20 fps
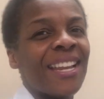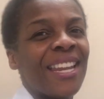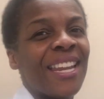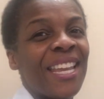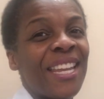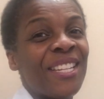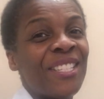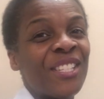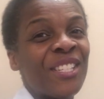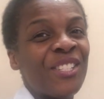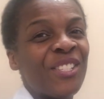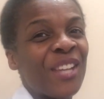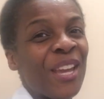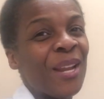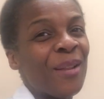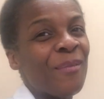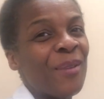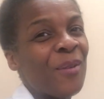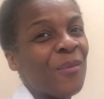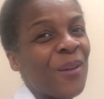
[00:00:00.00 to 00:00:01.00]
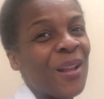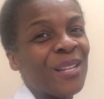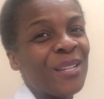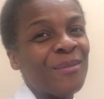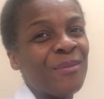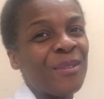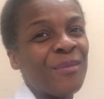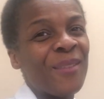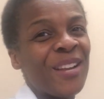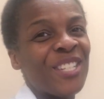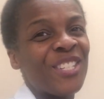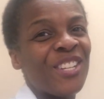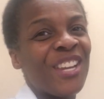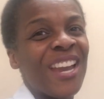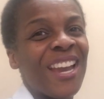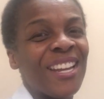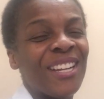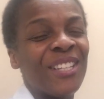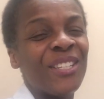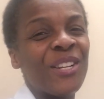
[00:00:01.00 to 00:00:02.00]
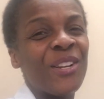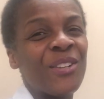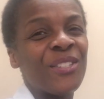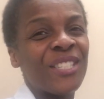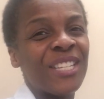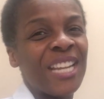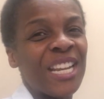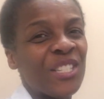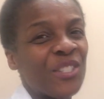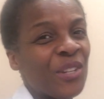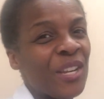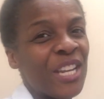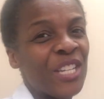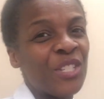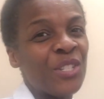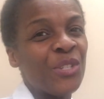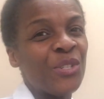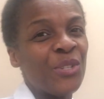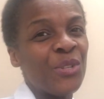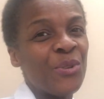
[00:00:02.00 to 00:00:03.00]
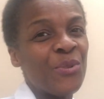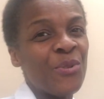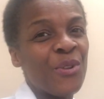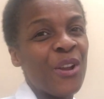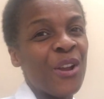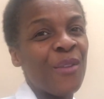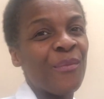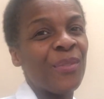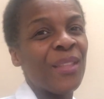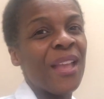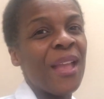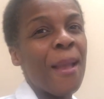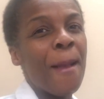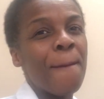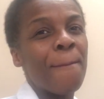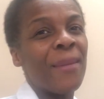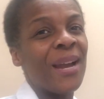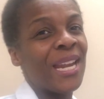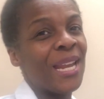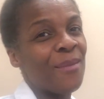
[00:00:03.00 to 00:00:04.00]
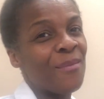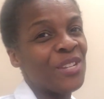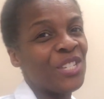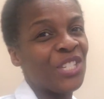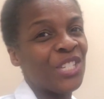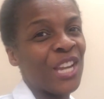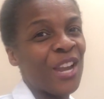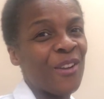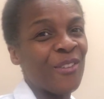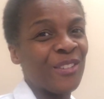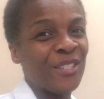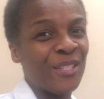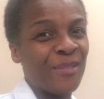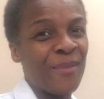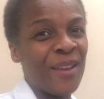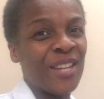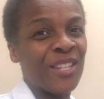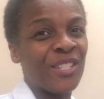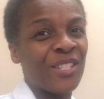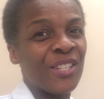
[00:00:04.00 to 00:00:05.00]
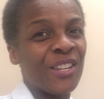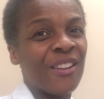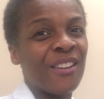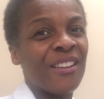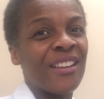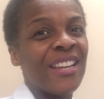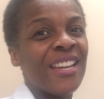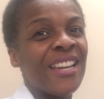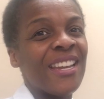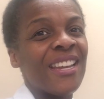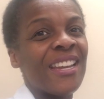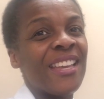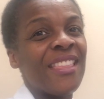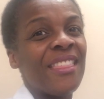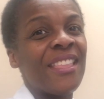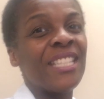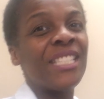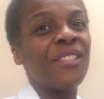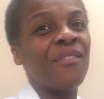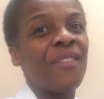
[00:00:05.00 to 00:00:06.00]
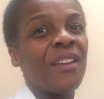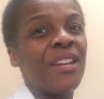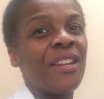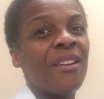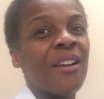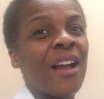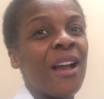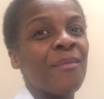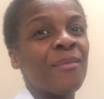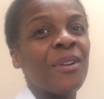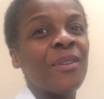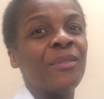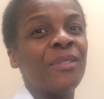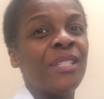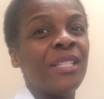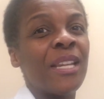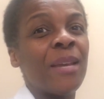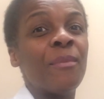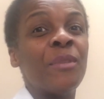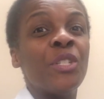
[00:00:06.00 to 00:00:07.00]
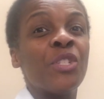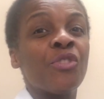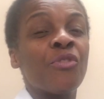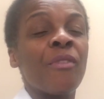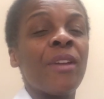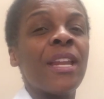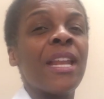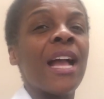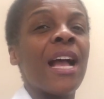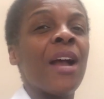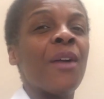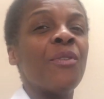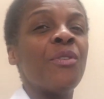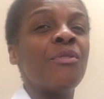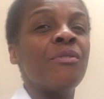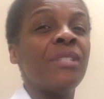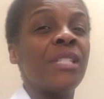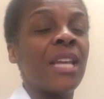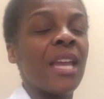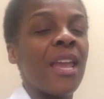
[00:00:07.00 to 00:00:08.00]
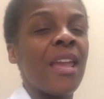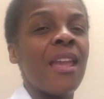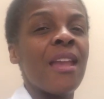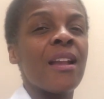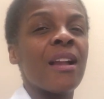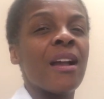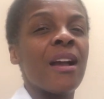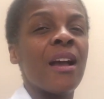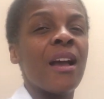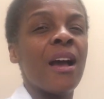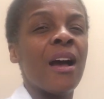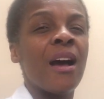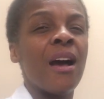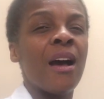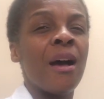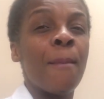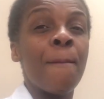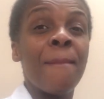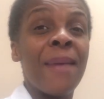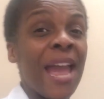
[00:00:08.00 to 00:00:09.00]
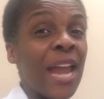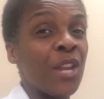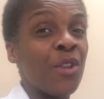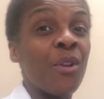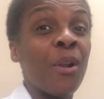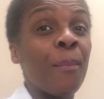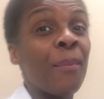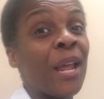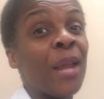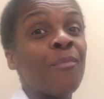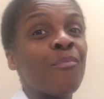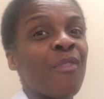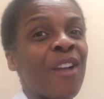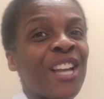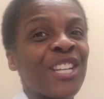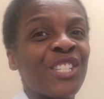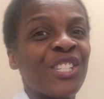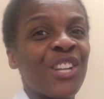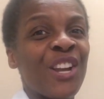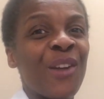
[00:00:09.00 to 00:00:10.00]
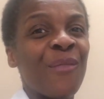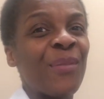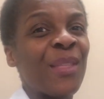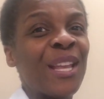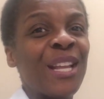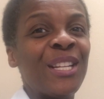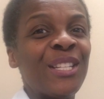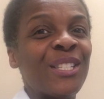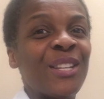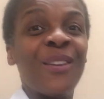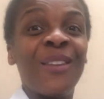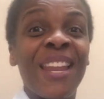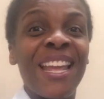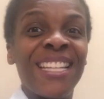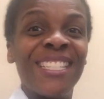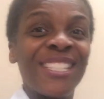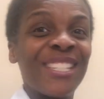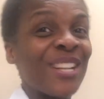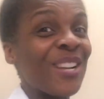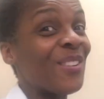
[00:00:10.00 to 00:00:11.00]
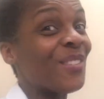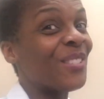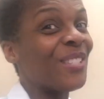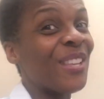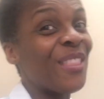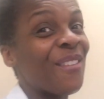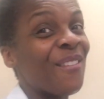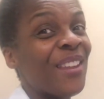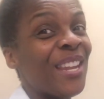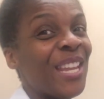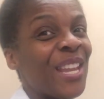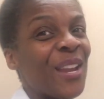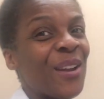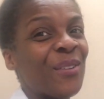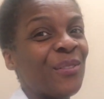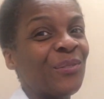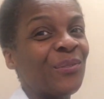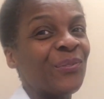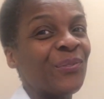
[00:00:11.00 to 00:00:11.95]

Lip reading: Ladies and gentlemen, welcome to my channel, Nursing Education Tutor. My name is Cheryl Spencer. In this video, I'm going to demonstrate how you take a manual blood pressure. So let's go to the video.